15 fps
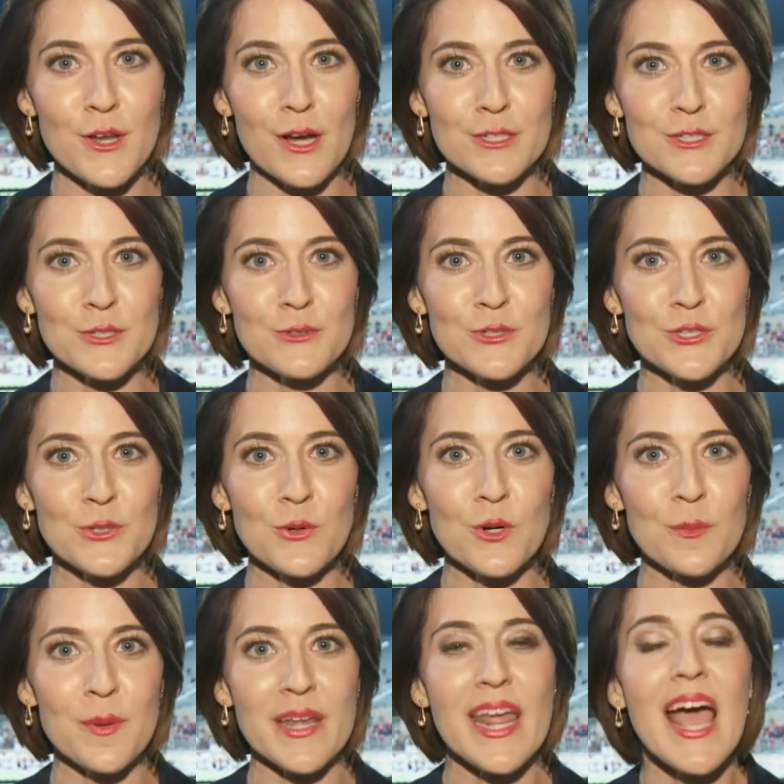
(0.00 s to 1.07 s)
not too
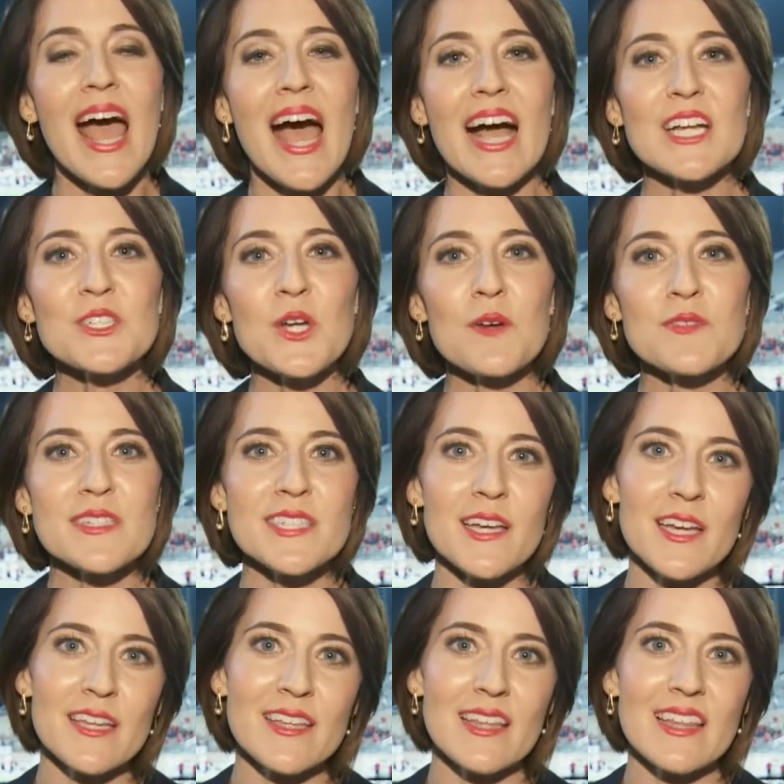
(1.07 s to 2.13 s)
sure. But I do have to
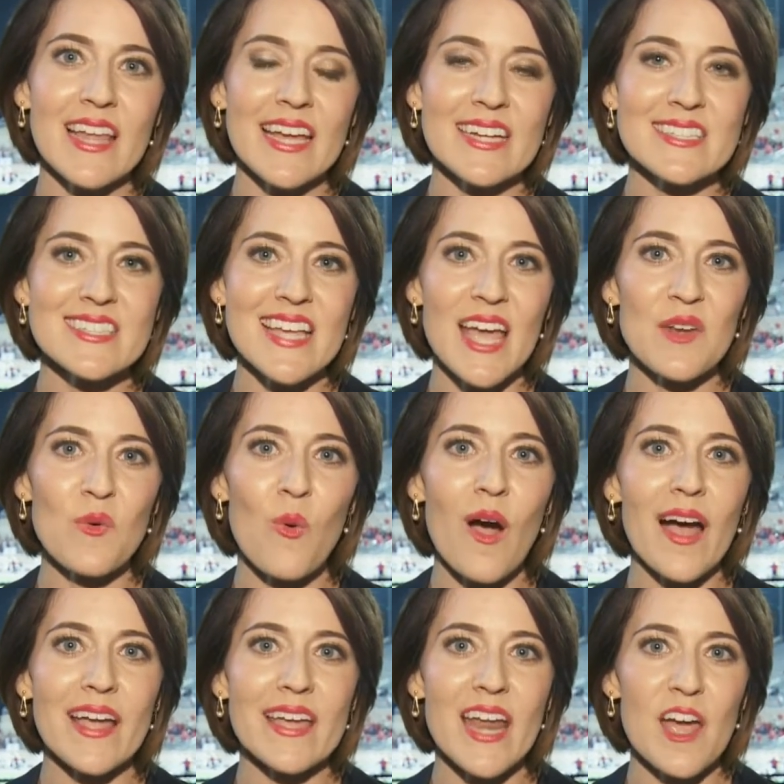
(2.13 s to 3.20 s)
tell you that Lance and
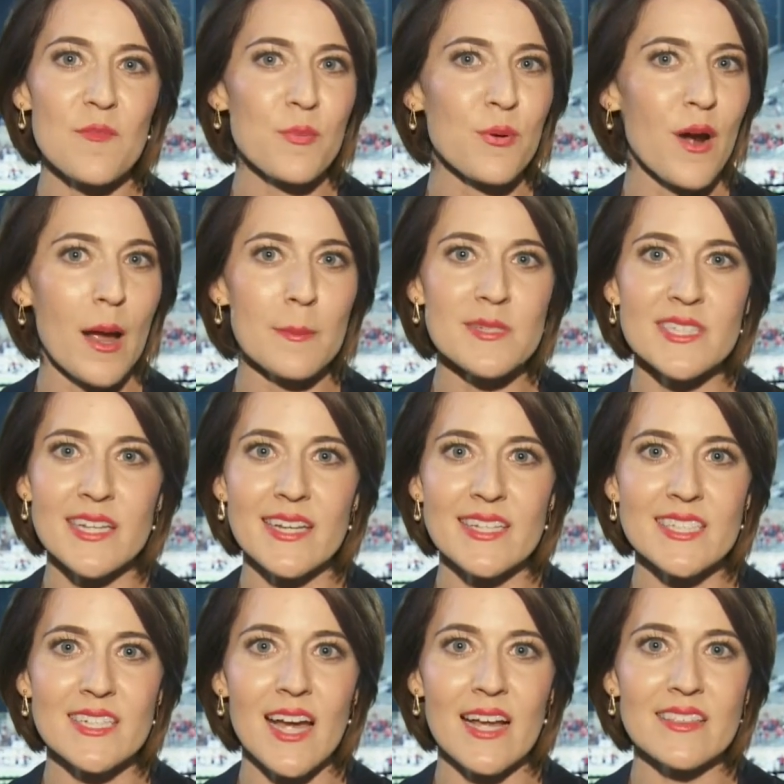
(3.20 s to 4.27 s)
Wyatt have prime seating
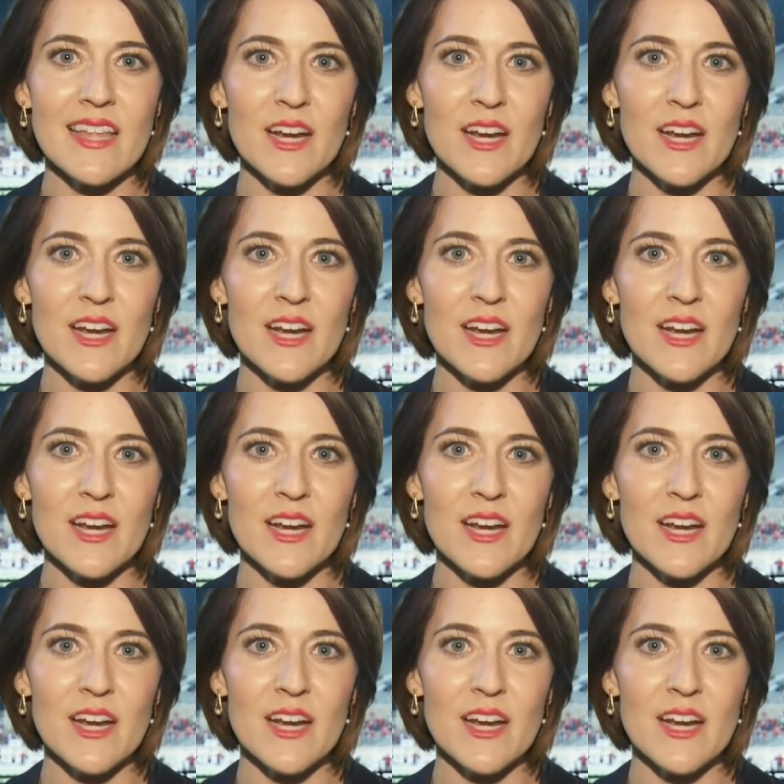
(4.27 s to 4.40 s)
tonight.